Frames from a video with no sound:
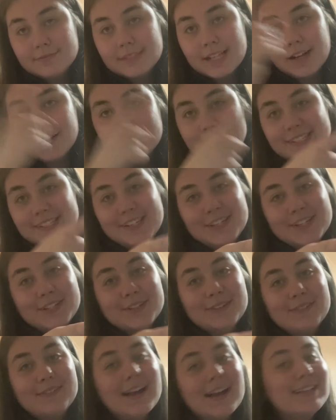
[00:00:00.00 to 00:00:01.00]
I'll see
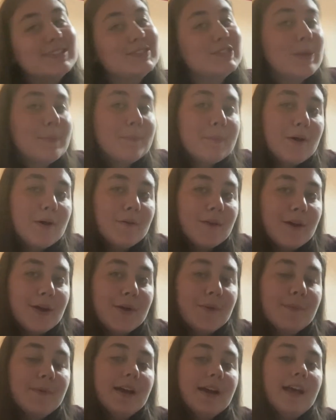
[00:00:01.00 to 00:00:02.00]
you
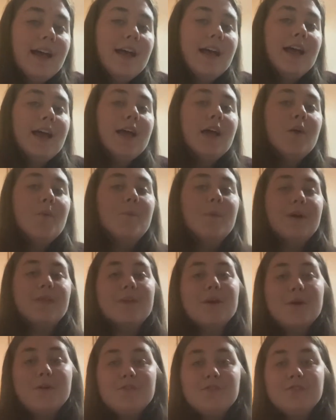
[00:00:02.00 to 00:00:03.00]
tomorrow with
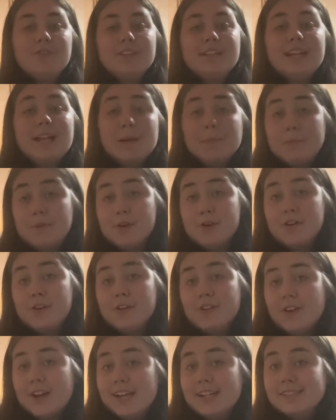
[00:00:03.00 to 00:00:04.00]
hopefully a
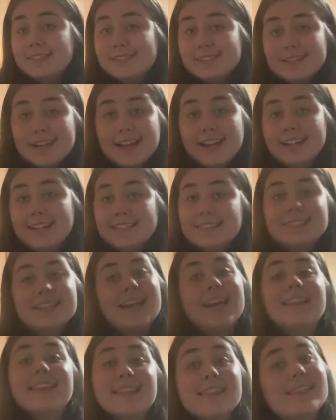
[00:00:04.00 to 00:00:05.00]
more entertaining
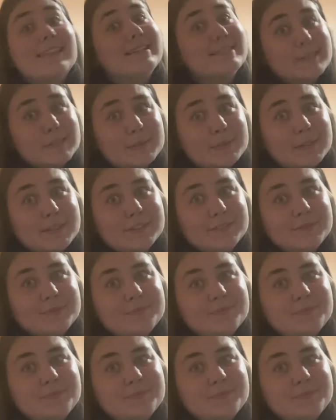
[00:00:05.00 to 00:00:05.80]
day than this one.